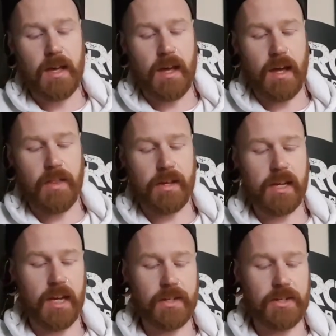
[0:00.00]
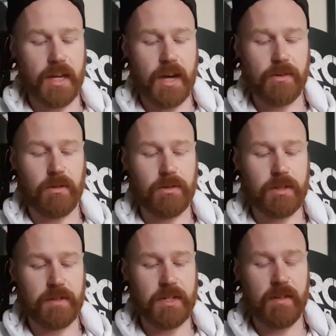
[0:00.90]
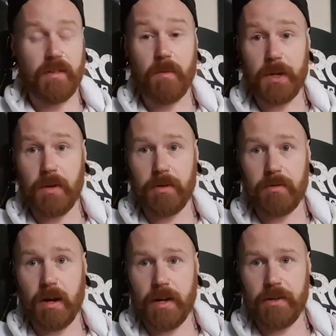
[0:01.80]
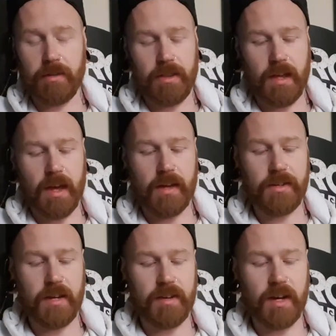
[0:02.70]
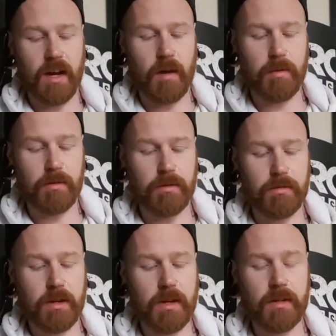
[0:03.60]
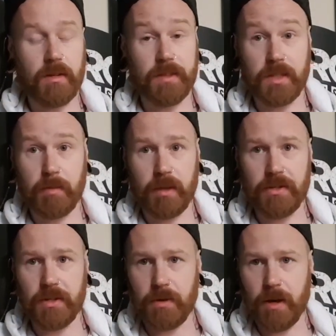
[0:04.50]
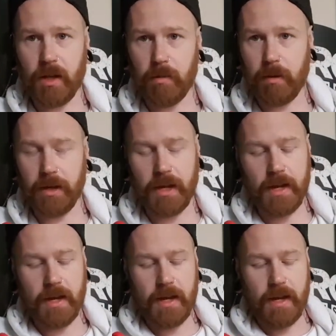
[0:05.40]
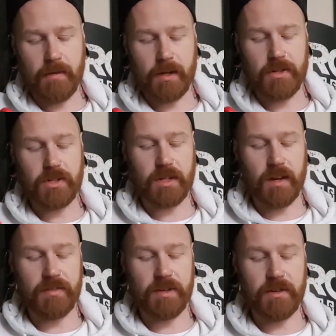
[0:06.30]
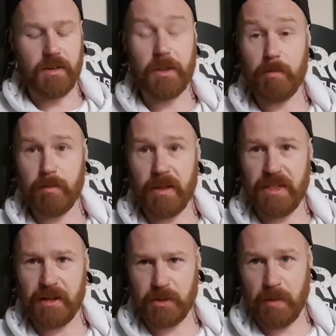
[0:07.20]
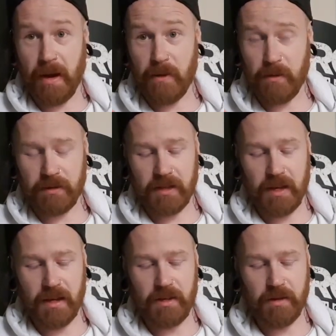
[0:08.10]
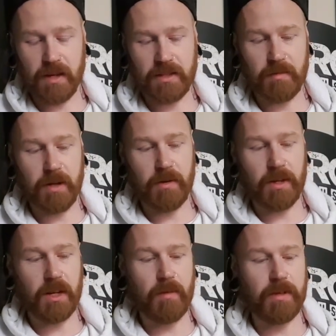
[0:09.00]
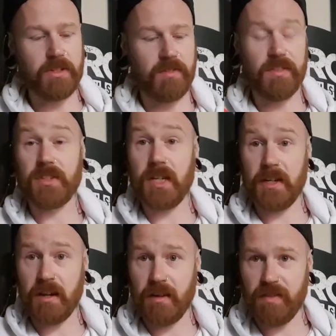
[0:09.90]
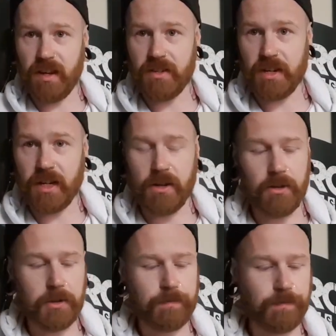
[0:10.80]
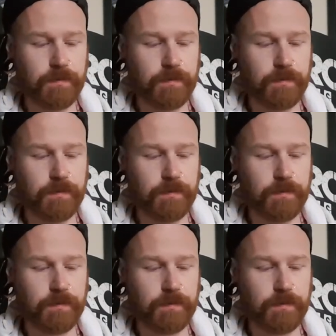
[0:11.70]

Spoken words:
The kids, the adults, obviously you've got Winona Ryder in there, David Harbour, who obviously plays the new Hellboy, which I've heard nothing but bad things about. You guys let me know in the comments if you've seen it and if it is any good.